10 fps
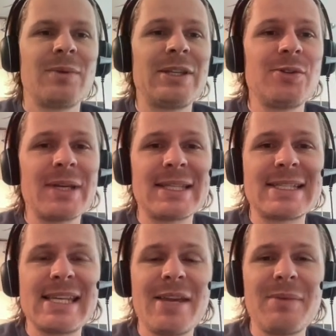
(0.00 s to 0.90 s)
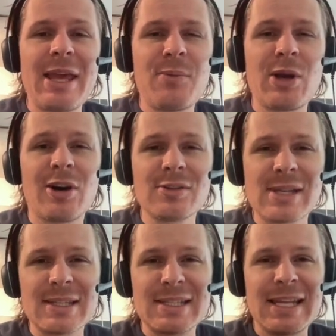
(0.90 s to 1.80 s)
We do get the team name. We
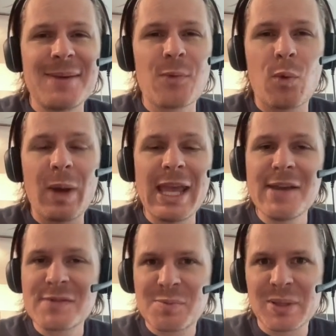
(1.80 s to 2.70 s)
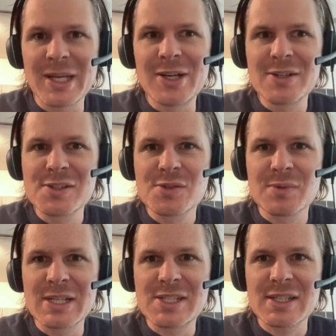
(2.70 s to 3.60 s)
also have to name waived players,
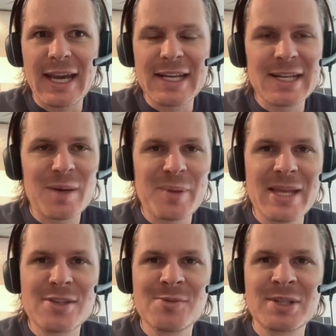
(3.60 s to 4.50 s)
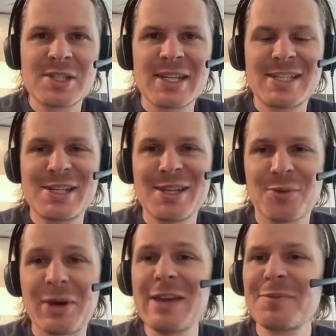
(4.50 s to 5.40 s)
which I did not pay too much attention to the
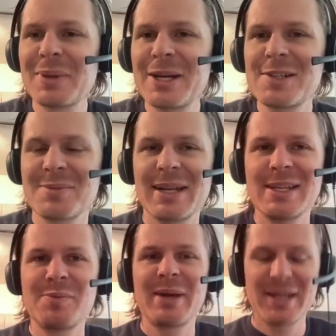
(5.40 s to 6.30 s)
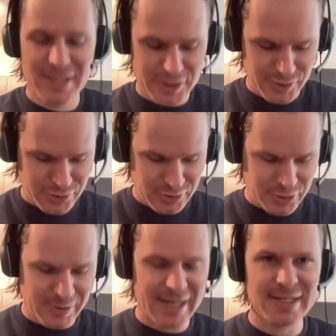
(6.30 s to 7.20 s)
waived players, but I did pay attention to the
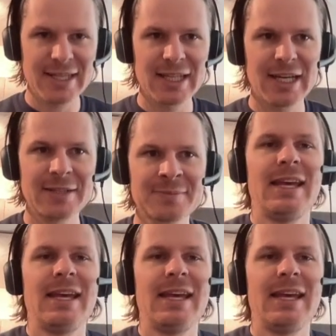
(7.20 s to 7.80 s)
trade deadline.